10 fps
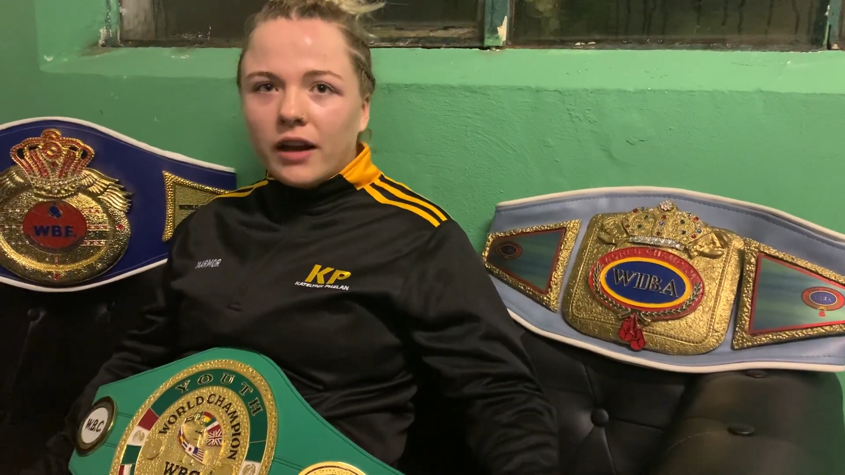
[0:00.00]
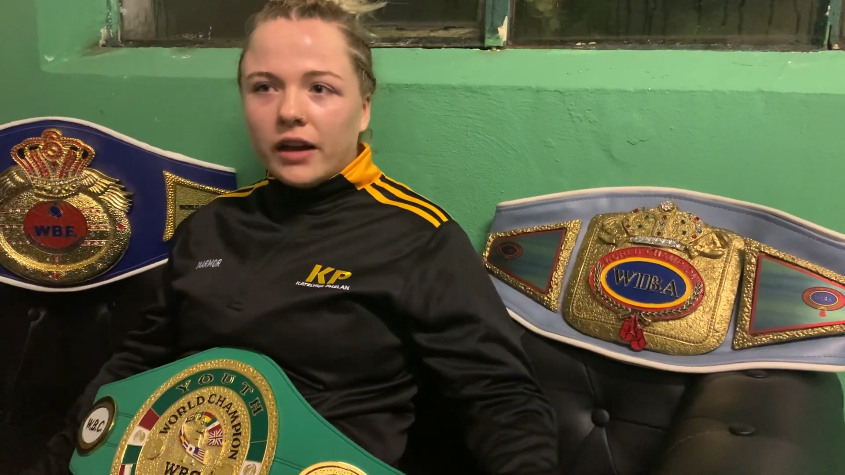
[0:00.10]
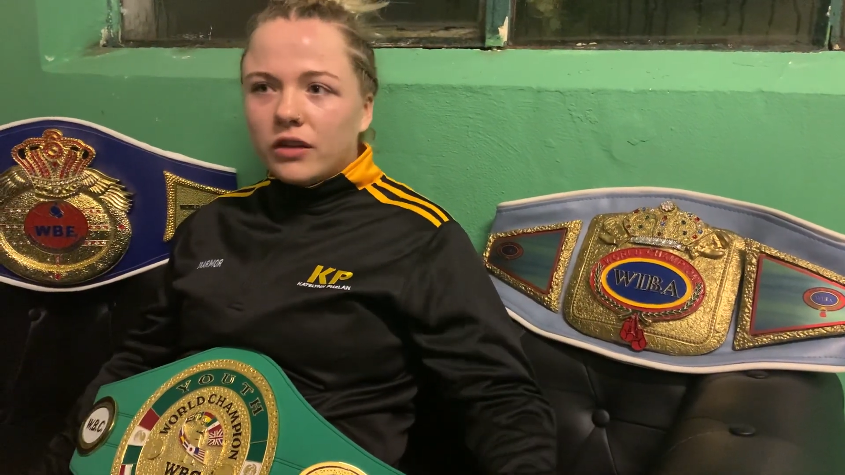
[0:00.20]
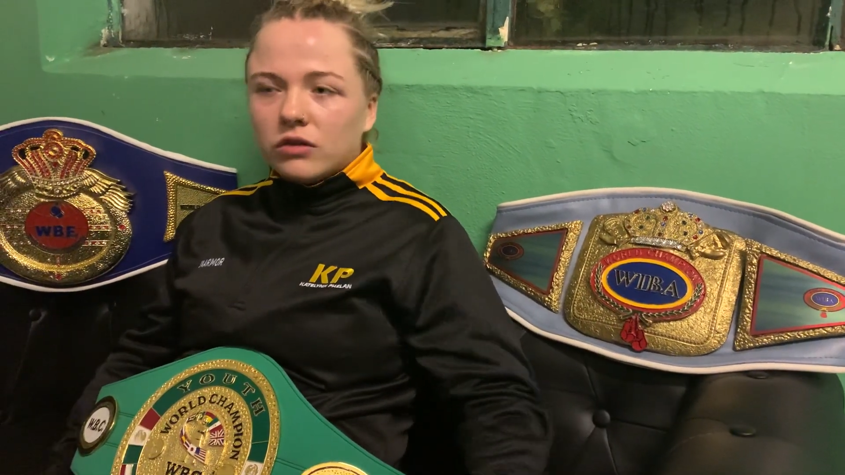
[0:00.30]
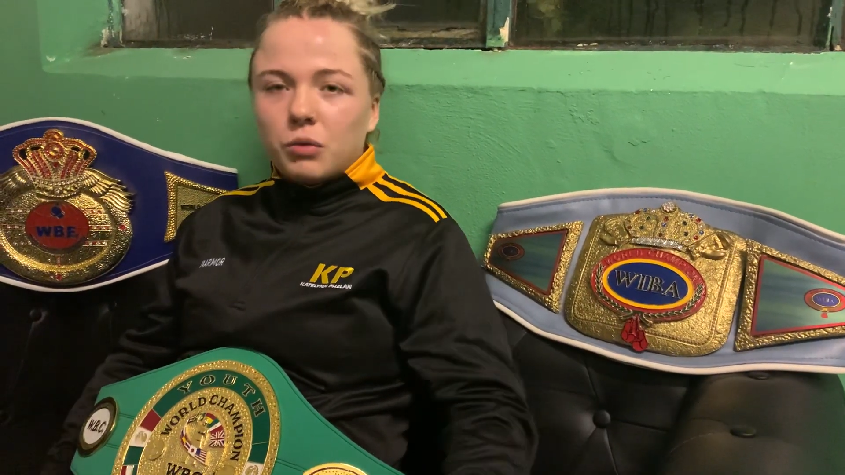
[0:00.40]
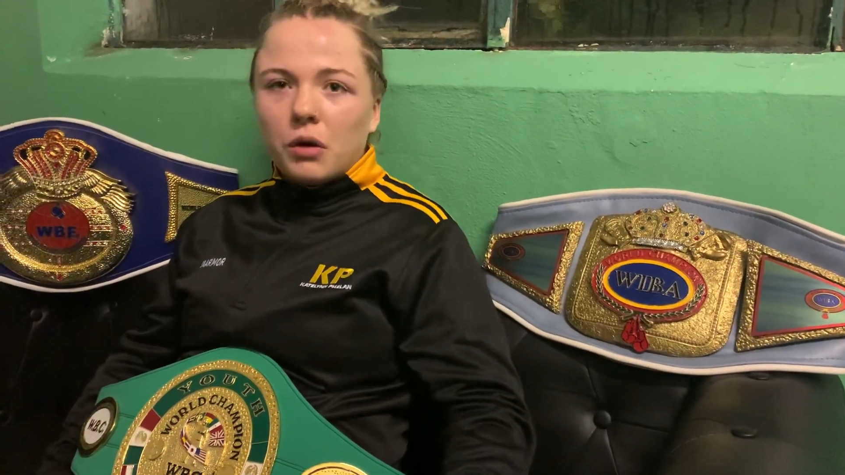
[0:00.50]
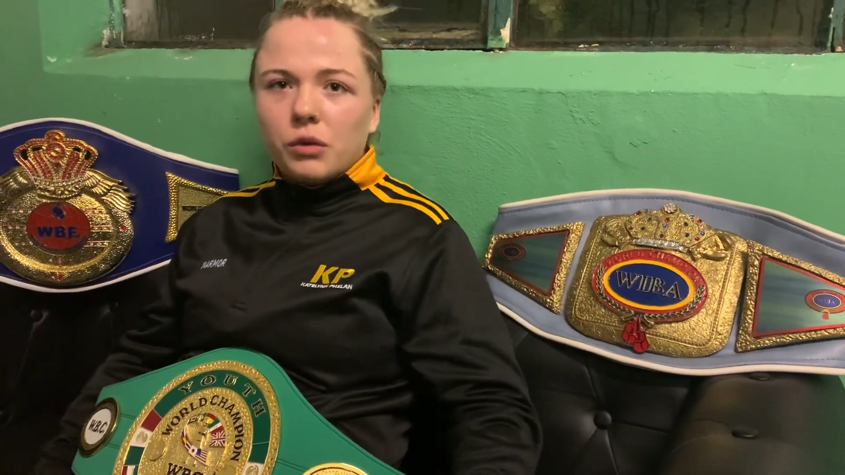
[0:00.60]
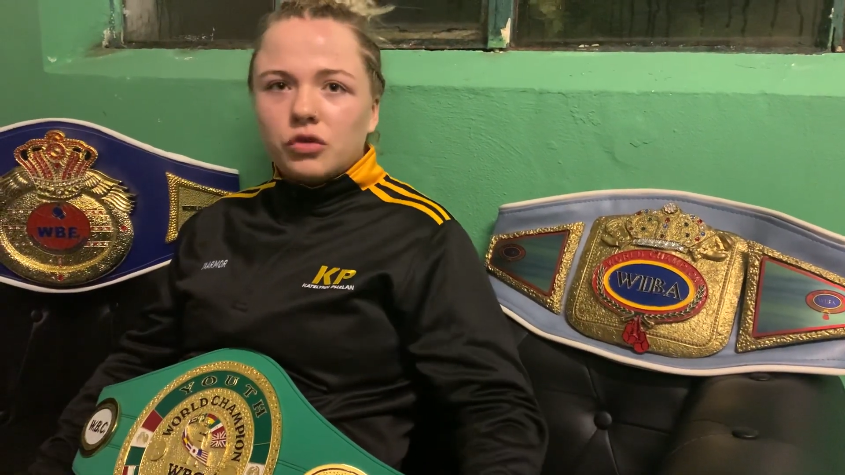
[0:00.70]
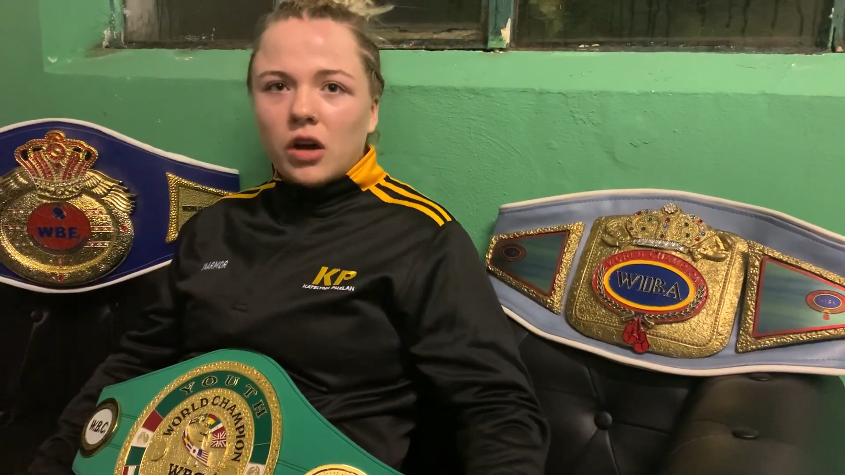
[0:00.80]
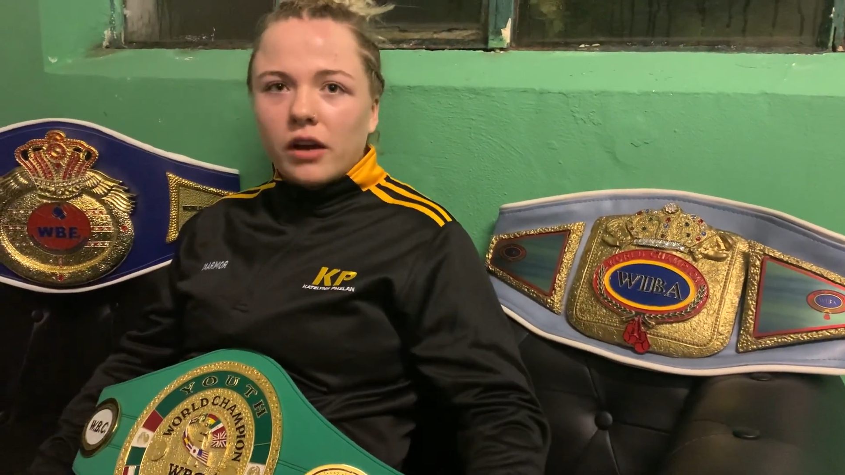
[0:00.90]
and he goes,
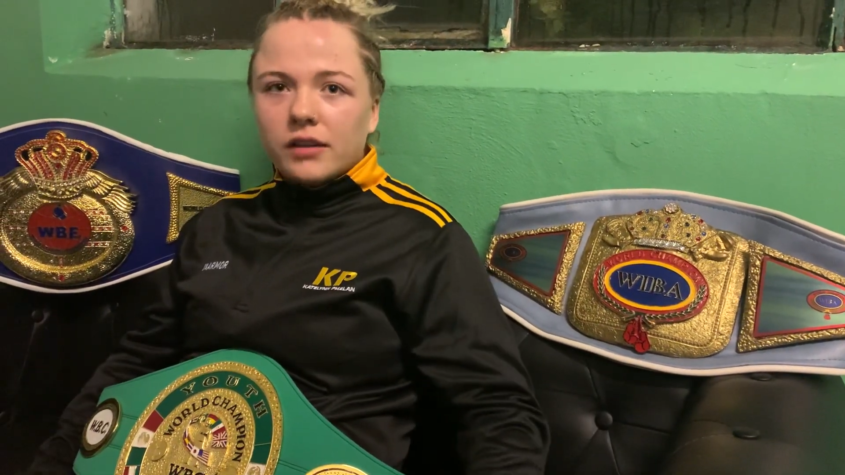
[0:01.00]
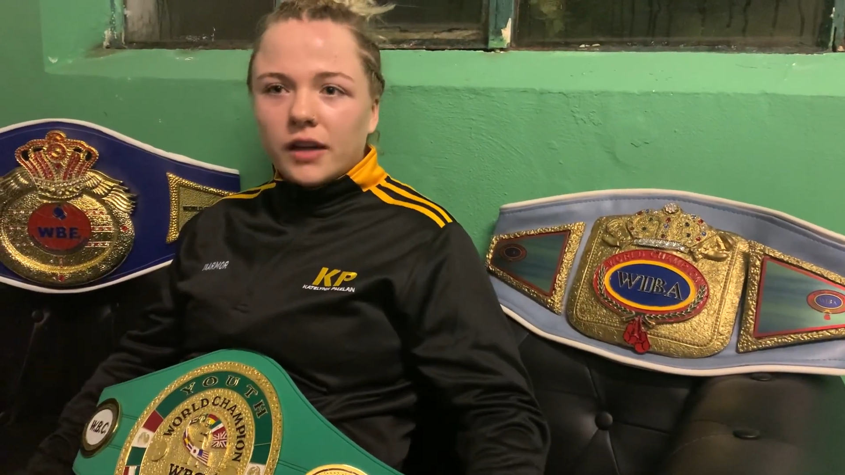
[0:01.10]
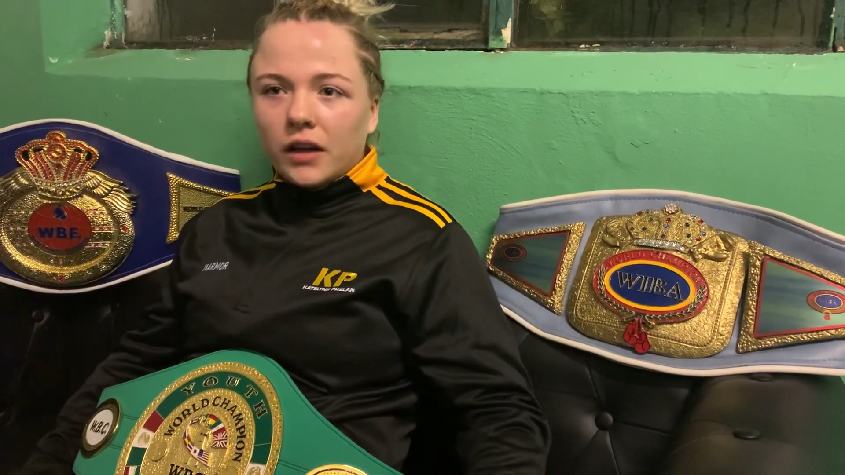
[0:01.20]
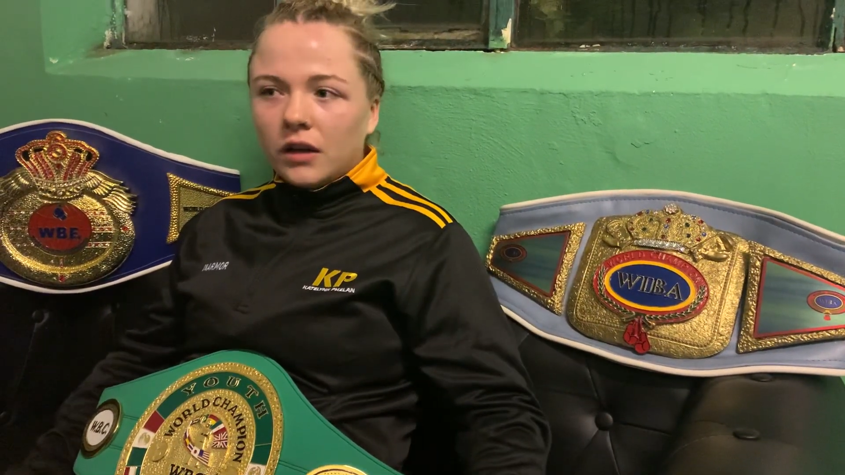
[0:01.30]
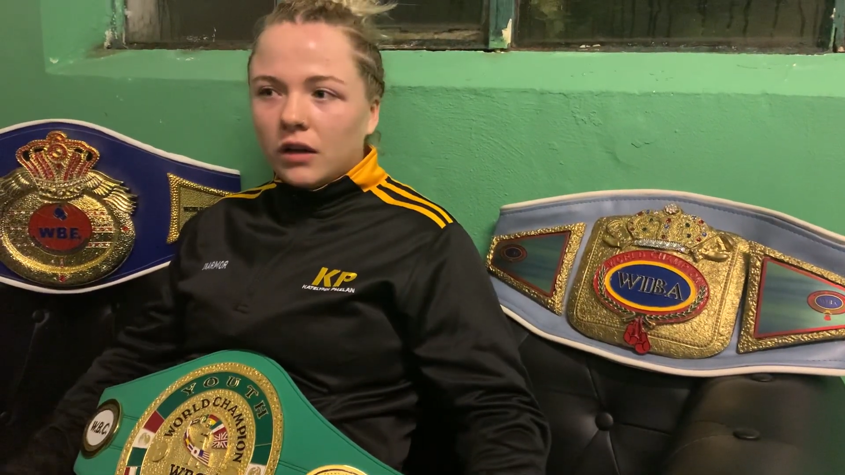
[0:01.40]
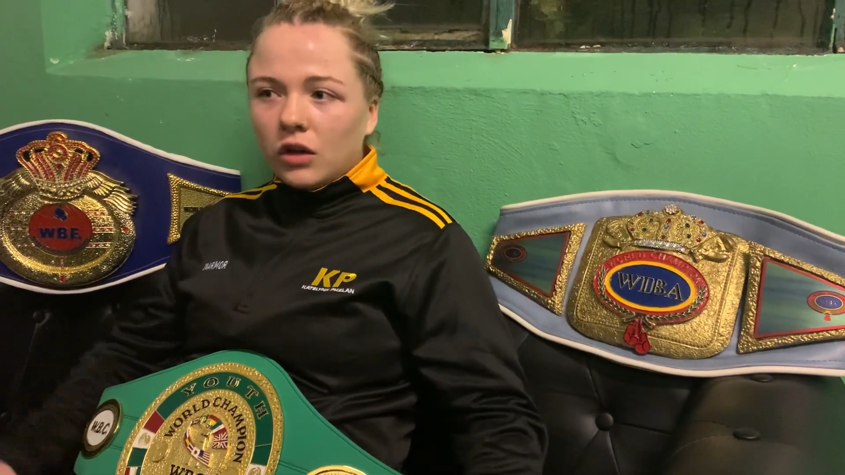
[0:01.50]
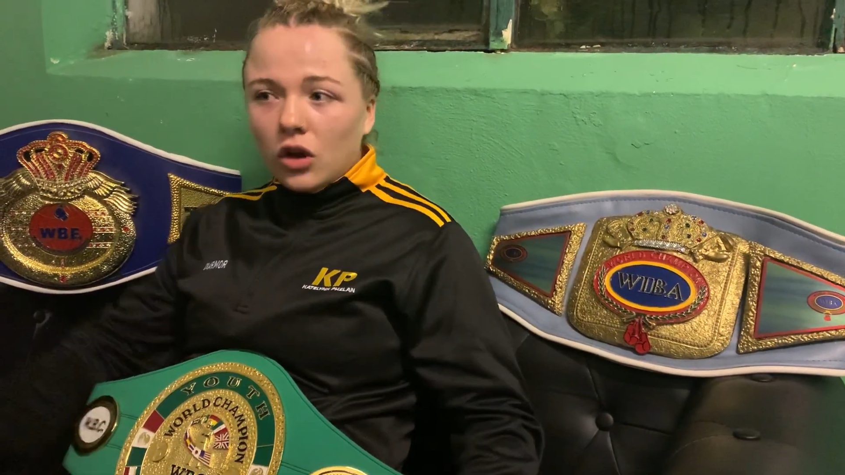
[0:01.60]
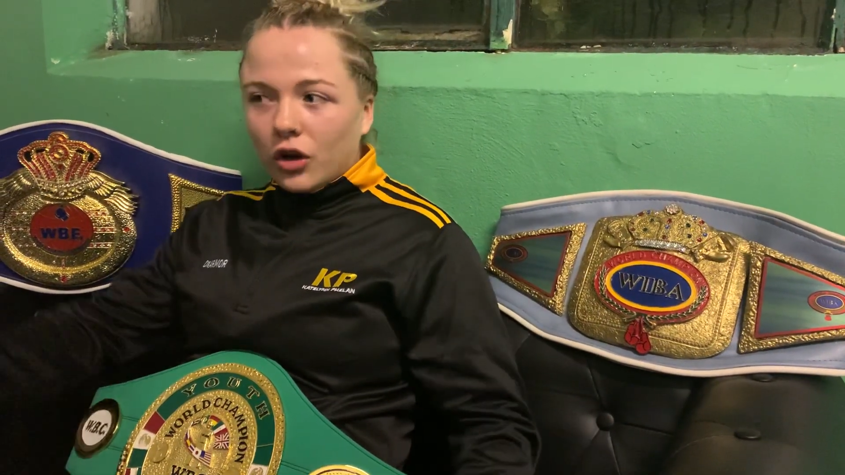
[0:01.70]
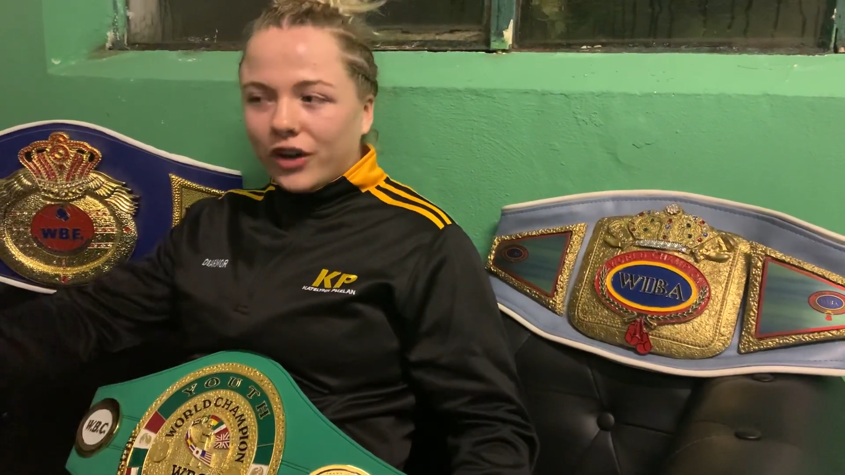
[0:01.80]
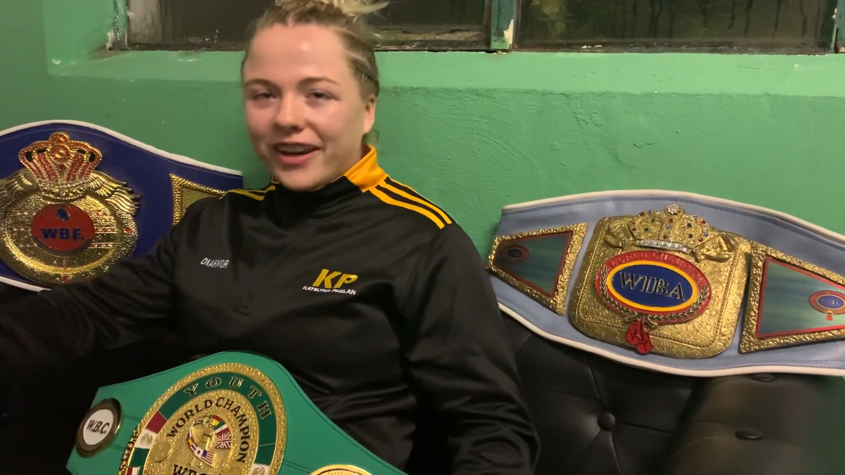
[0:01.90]
what's wrong? I was like,
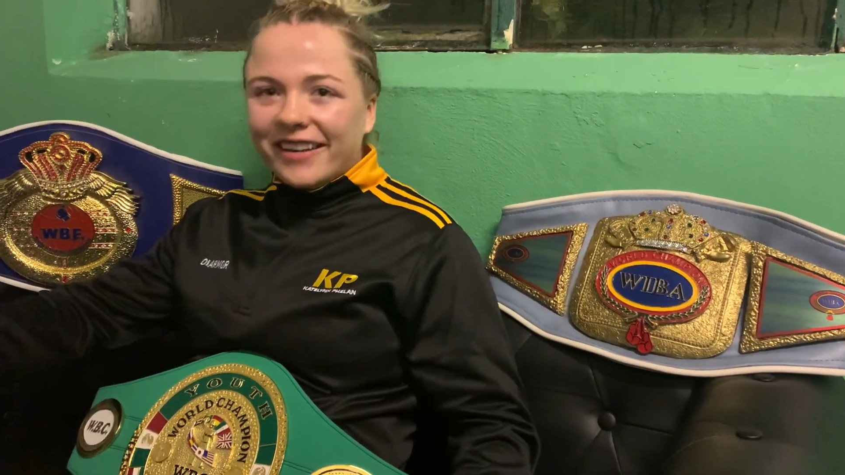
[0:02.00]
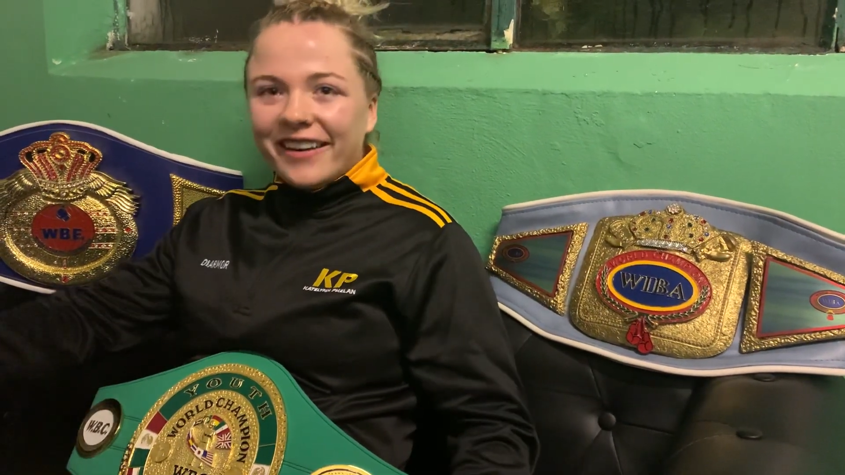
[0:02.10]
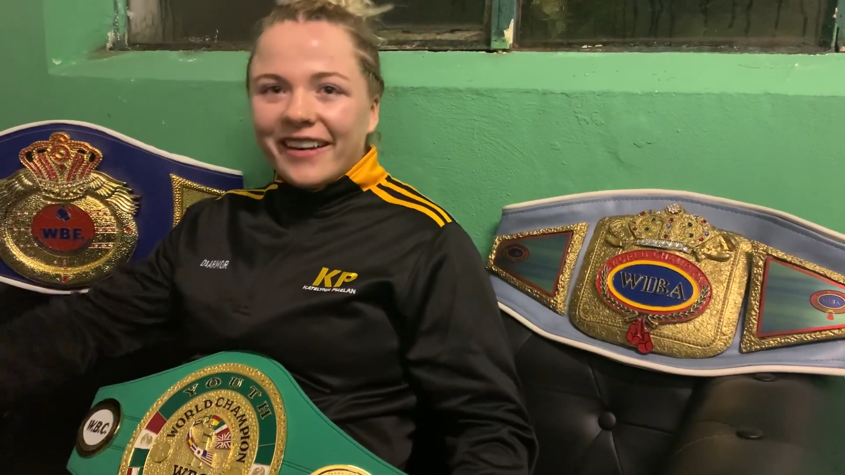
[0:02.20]
look.